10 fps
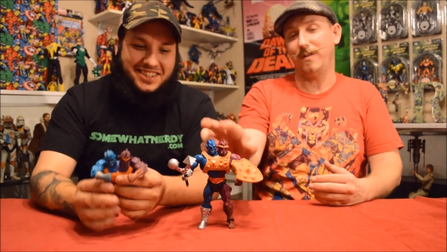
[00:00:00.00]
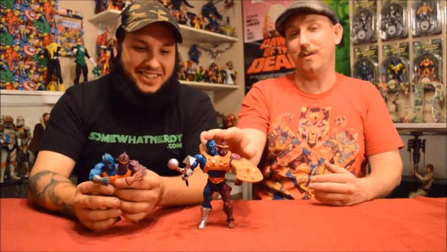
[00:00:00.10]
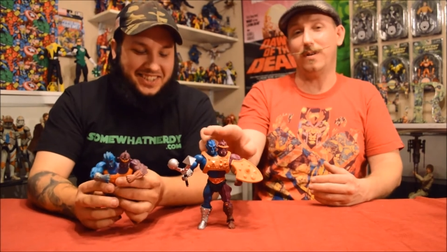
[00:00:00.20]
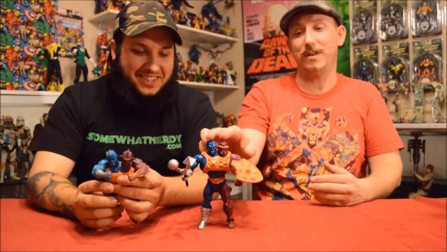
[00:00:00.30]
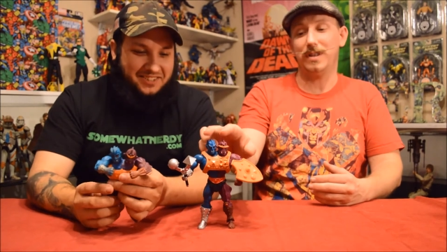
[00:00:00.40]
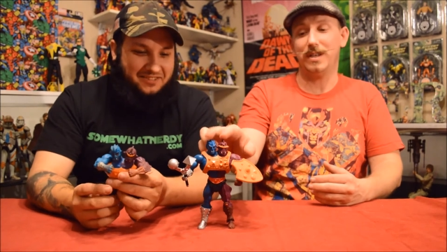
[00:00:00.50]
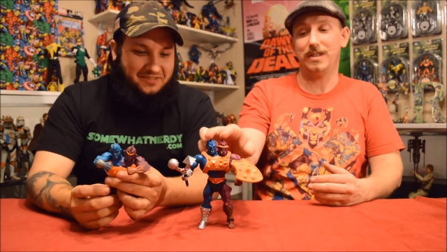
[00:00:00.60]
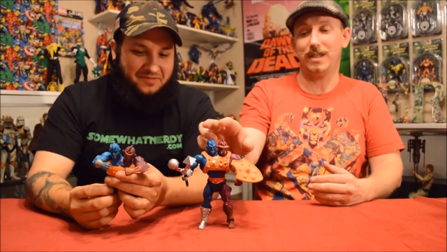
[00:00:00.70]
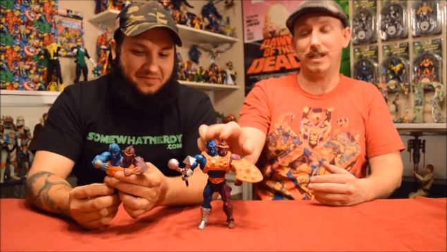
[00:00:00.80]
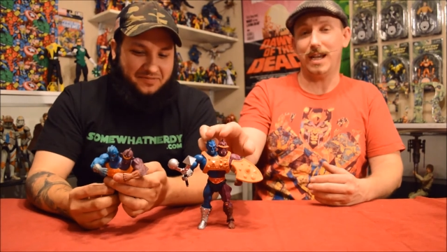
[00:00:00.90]
Speaker 1: you want this
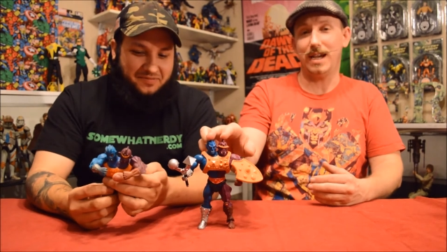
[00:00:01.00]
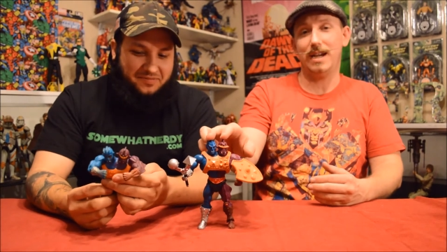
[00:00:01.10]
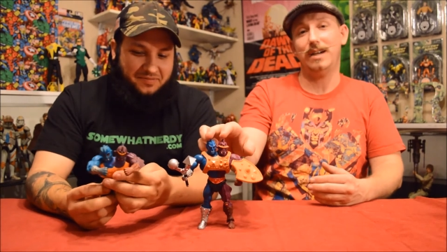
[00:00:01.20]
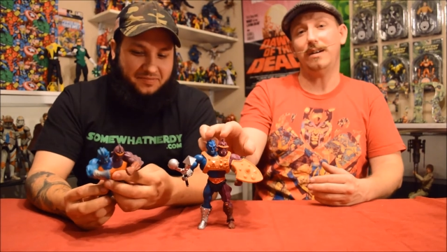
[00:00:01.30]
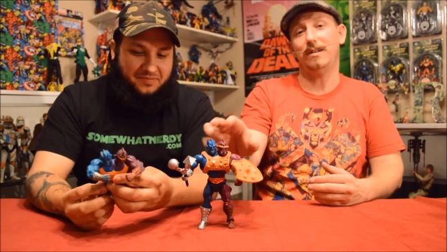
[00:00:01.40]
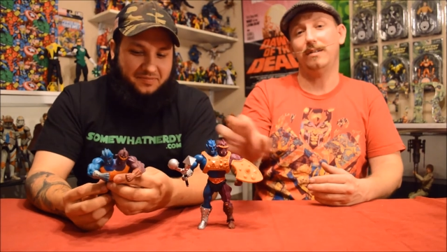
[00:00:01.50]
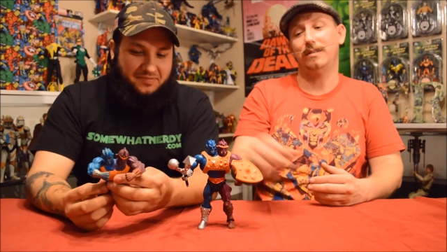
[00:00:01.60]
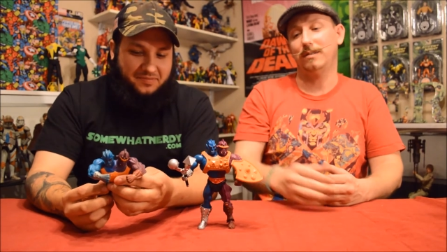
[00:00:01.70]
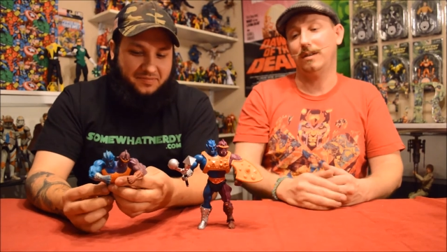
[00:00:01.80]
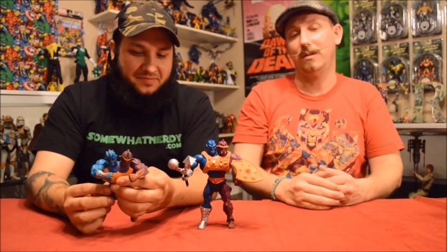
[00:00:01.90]
today,
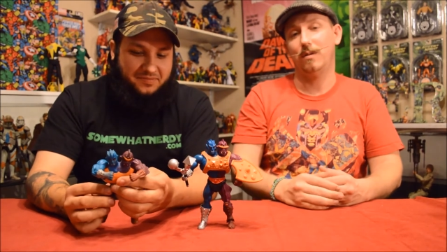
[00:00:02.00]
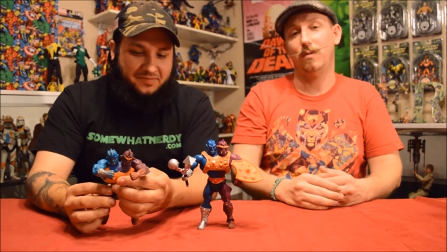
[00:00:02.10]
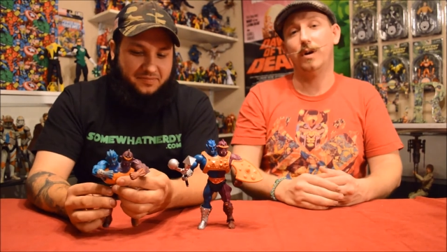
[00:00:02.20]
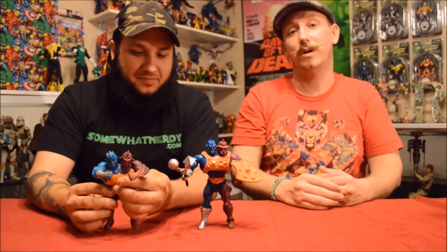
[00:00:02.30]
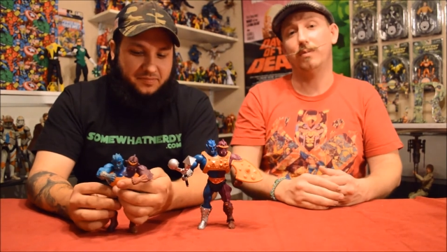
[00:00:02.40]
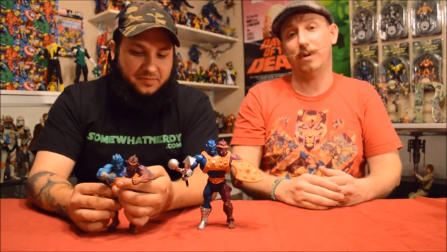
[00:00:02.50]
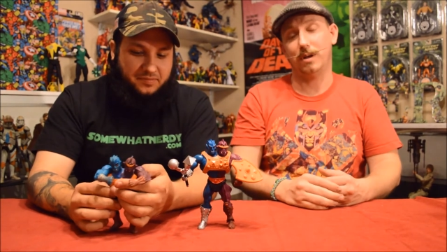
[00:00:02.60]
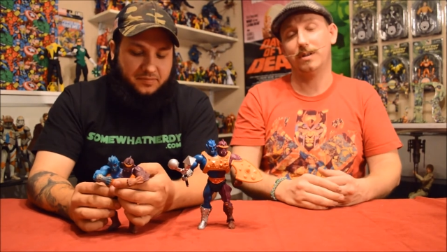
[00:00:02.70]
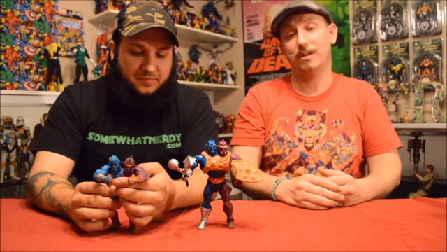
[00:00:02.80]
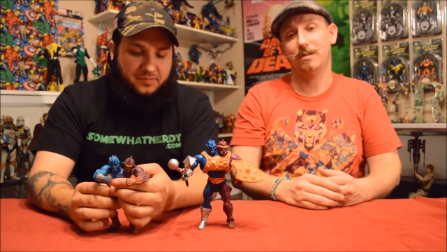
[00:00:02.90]
one hundred
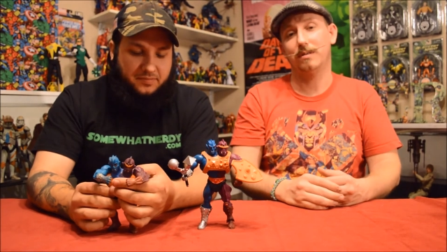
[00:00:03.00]
bucks.